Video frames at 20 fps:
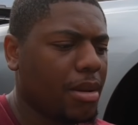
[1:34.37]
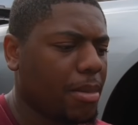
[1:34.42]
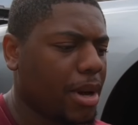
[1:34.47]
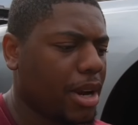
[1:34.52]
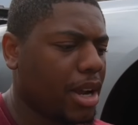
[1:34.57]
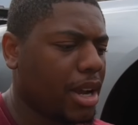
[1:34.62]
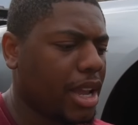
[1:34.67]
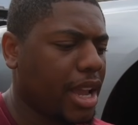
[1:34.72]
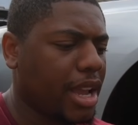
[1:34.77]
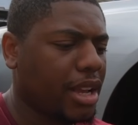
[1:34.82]

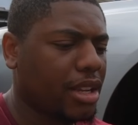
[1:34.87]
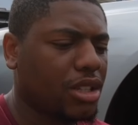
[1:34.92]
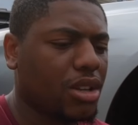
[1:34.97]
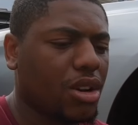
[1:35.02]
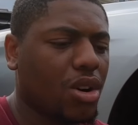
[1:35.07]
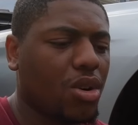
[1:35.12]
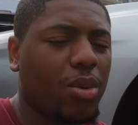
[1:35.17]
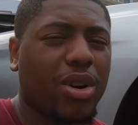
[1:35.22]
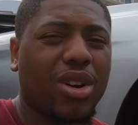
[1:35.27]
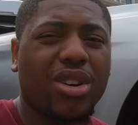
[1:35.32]
But yeah,
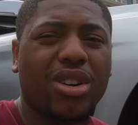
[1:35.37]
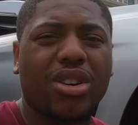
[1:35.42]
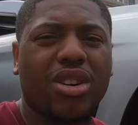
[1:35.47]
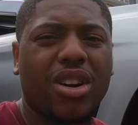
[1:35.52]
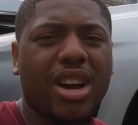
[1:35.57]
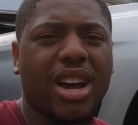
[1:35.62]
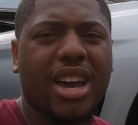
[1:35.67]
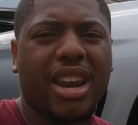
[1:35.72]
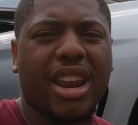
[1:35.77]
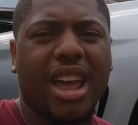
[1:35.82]
so we're gonna
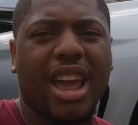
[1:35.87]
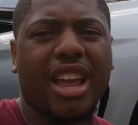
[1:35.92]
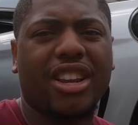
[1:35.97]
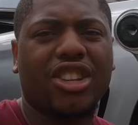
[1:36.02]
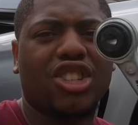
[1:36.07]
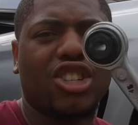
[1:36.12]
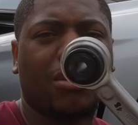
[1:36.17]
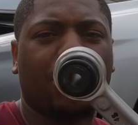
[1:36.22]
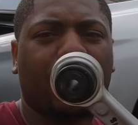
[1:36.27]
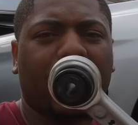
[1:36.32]
go ahead
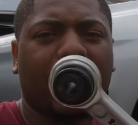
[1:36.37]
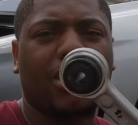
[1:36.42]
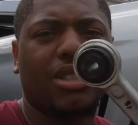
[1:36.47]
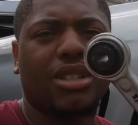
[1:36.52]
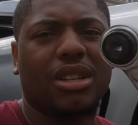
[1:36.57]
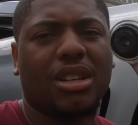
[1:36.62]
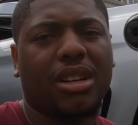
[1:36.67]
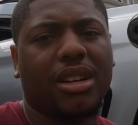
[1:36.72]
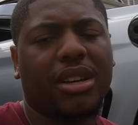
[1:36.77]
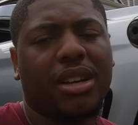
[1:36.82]
and jump
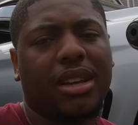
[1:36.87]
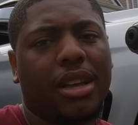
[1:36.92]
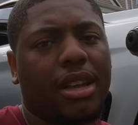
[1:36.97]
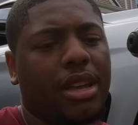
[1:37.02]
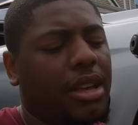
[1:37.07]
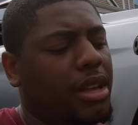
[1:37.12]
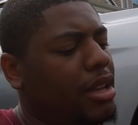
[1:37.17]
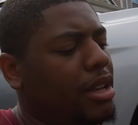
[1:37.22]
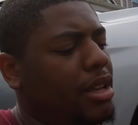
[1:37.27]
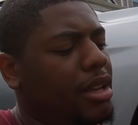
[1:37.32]
into
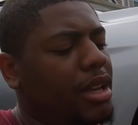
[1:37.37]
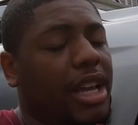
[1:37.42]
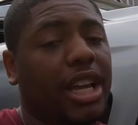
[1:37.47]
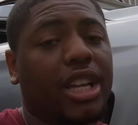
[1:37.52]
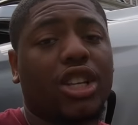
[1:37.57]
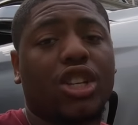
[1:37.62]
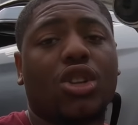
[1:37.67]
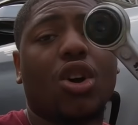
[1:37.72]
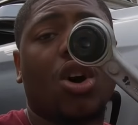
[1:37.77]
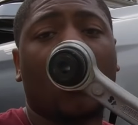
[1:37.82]

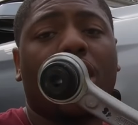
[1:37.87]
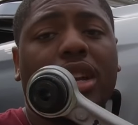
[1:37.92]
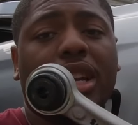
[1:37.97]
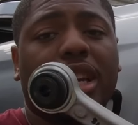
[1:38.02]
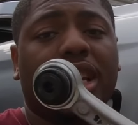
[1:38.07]
installing